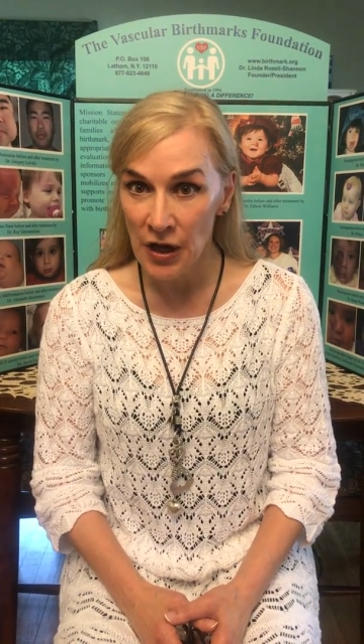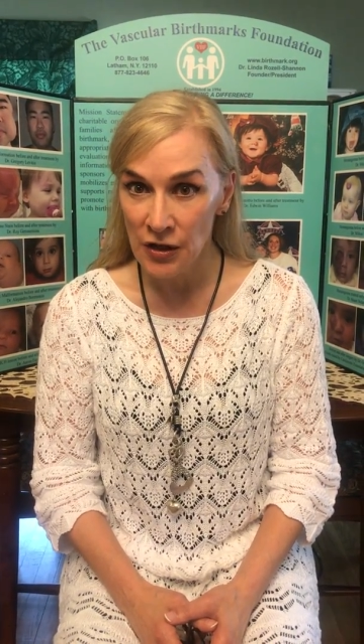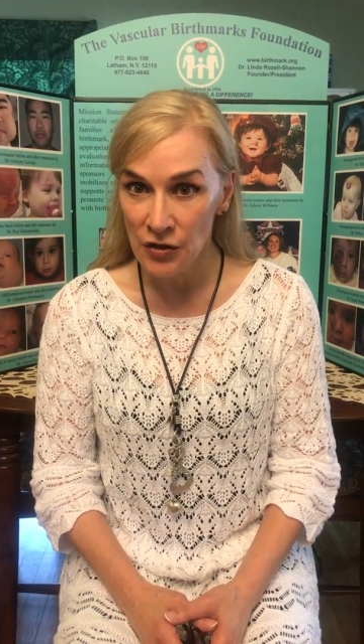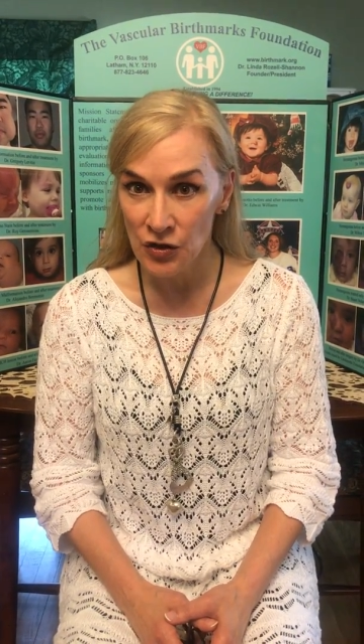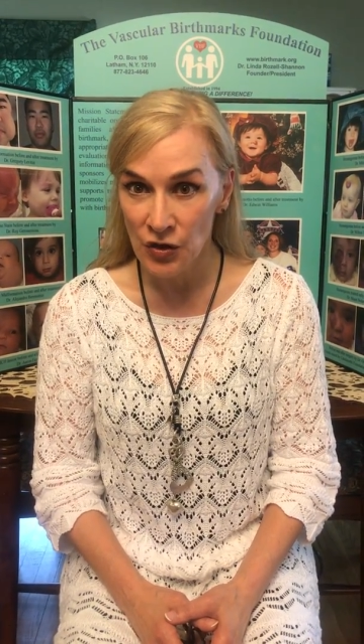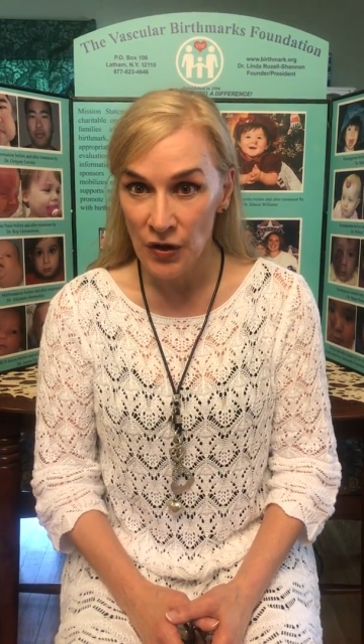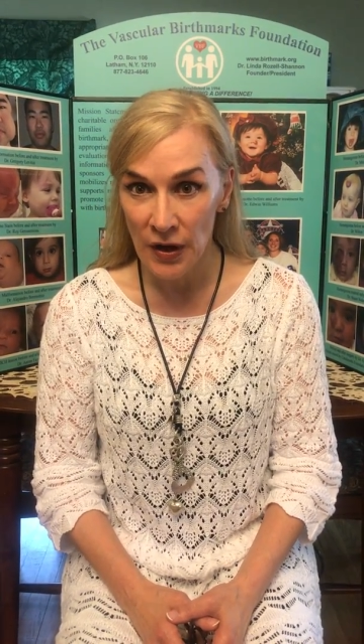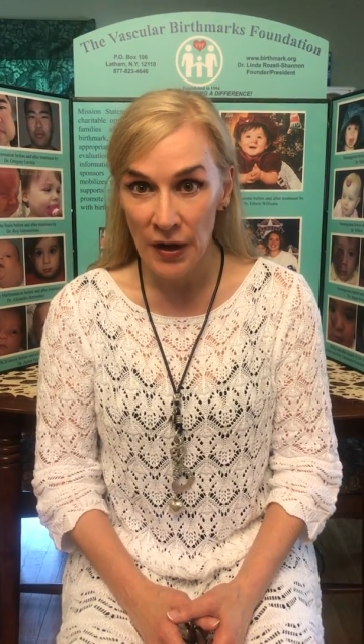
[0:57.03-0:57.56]
and
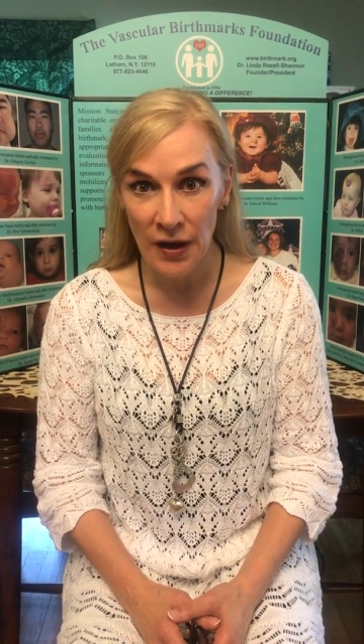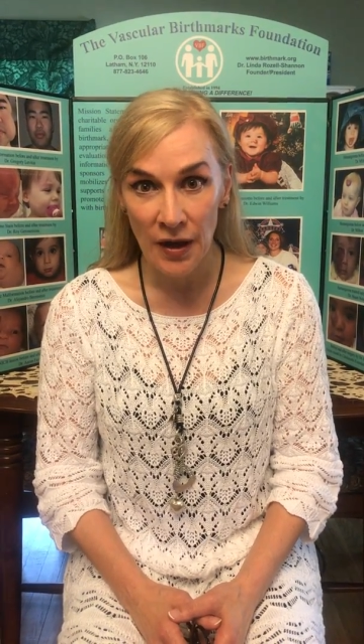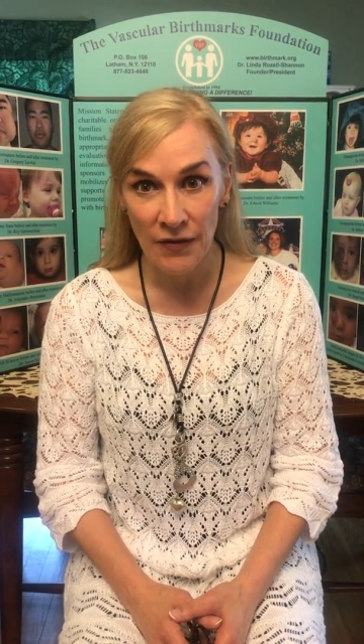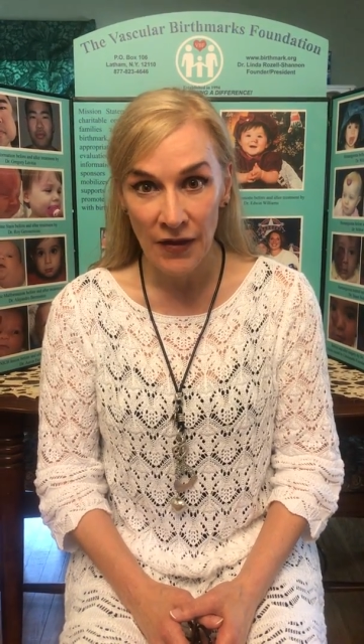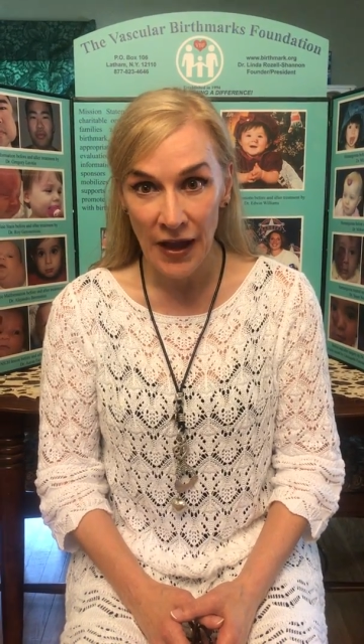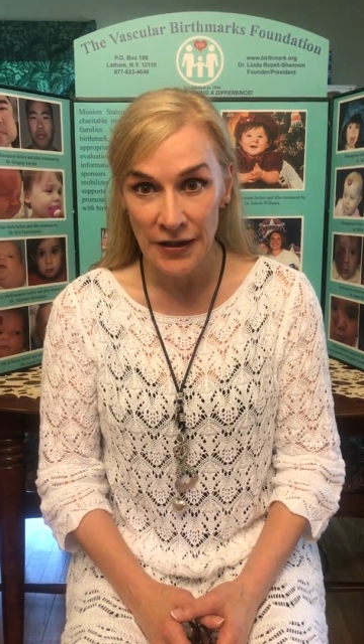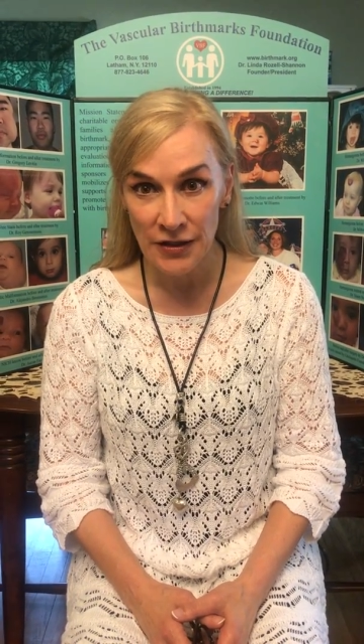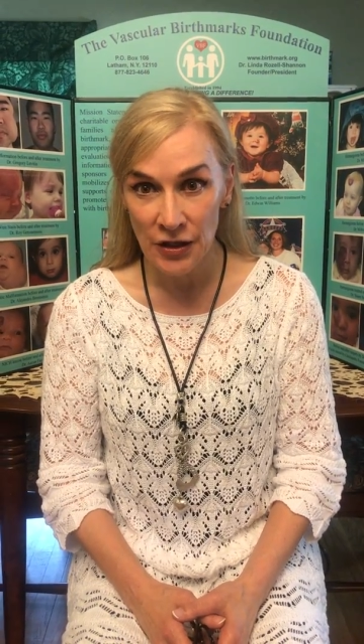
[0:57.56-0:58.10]
treat a
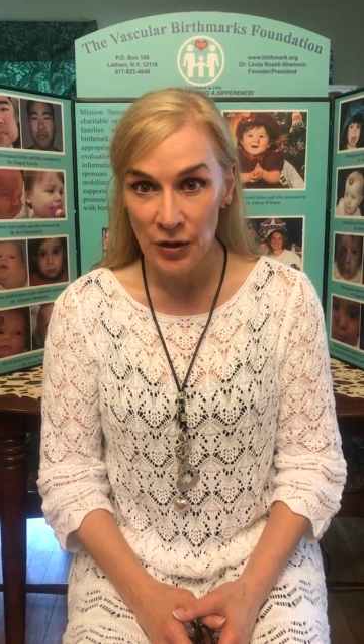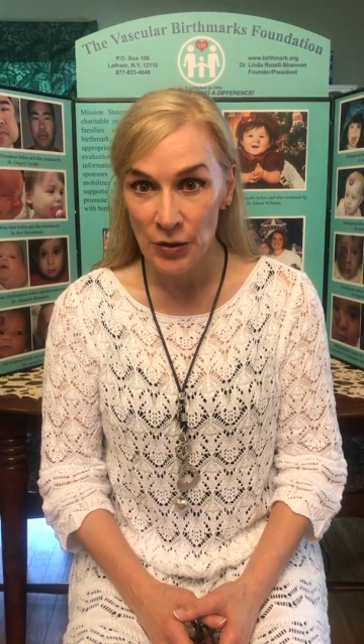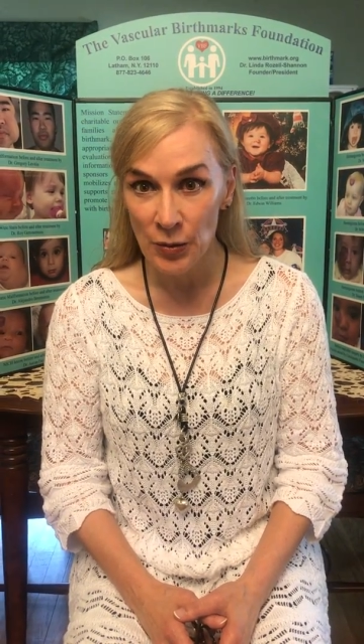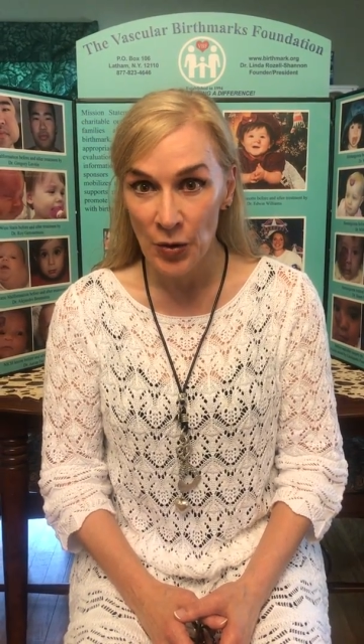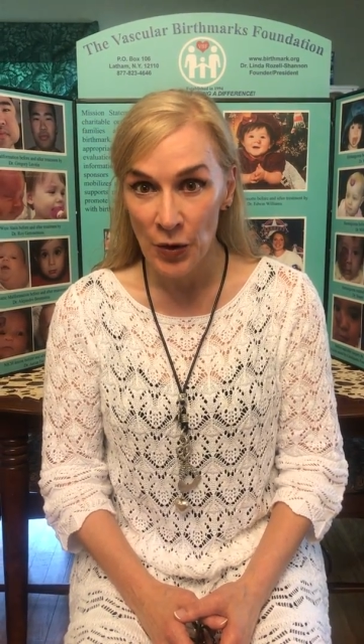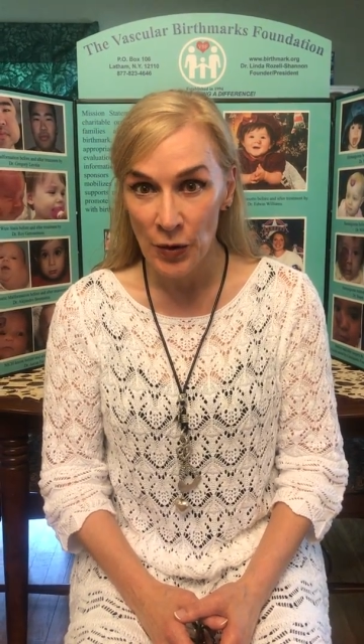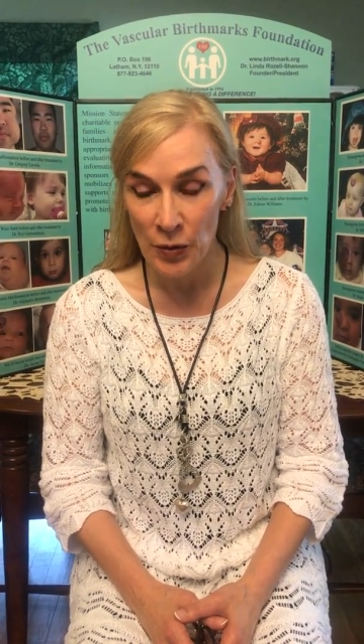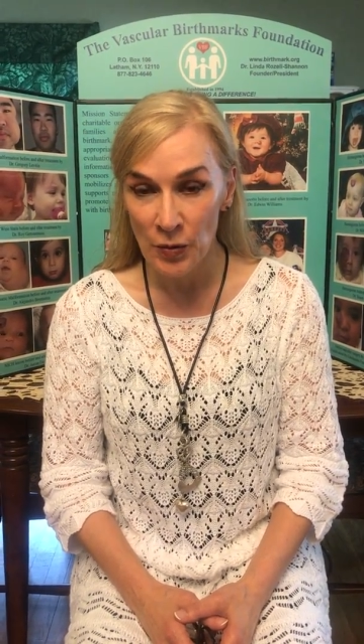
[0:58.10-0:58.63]
vascular
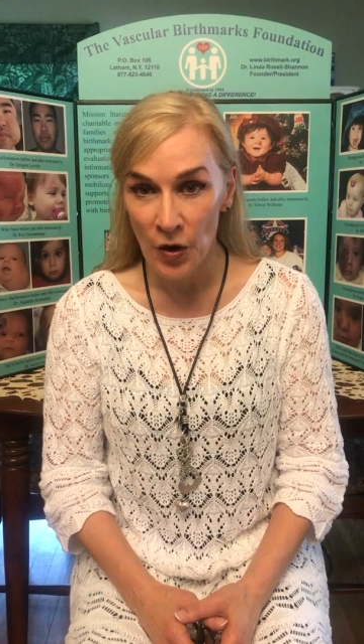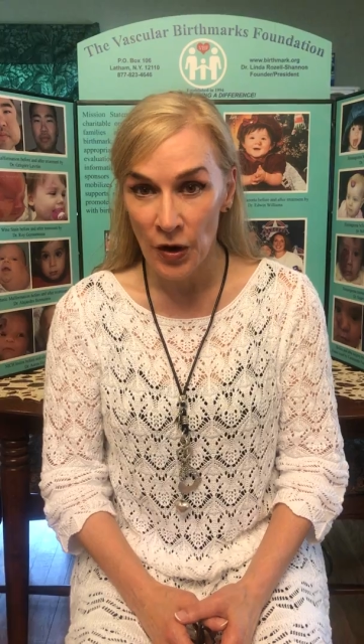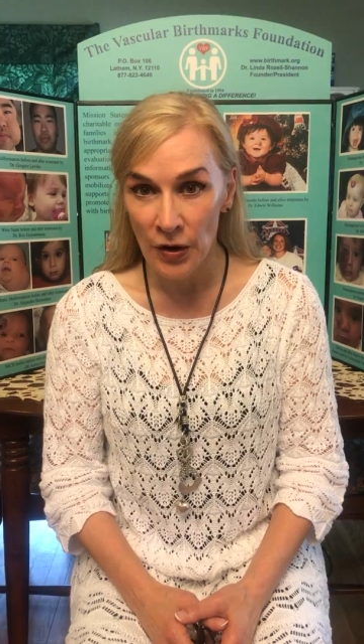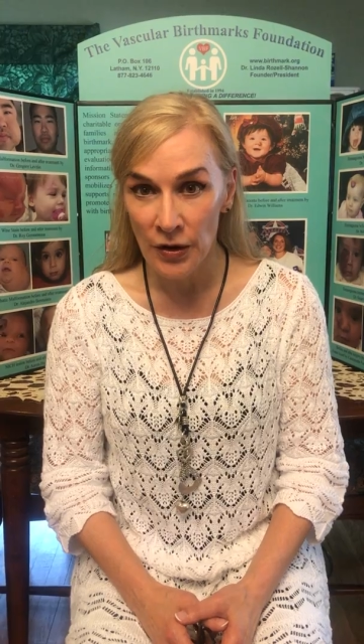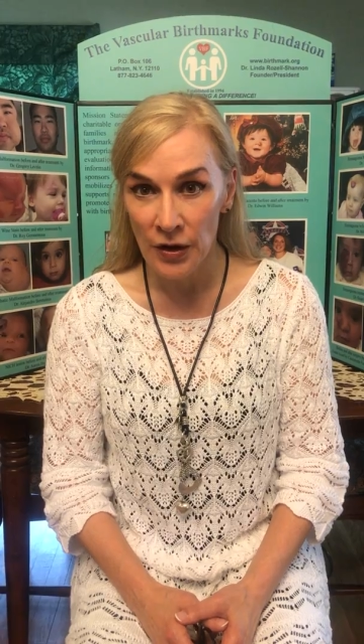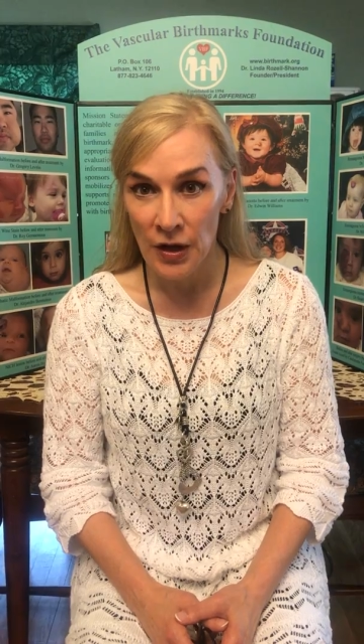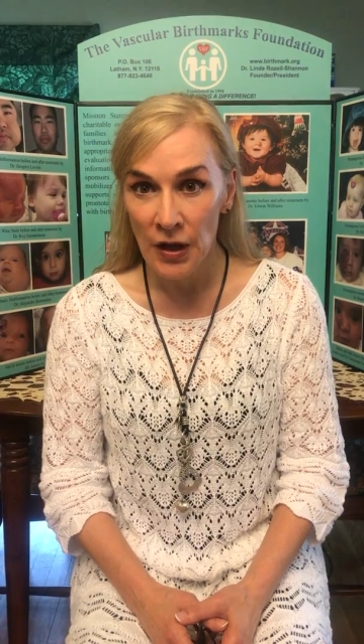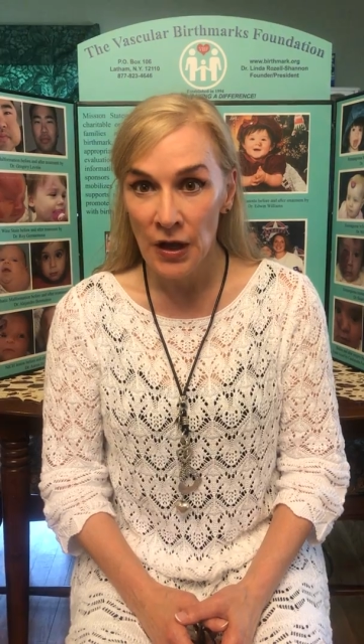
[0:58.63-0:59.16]
birthmark.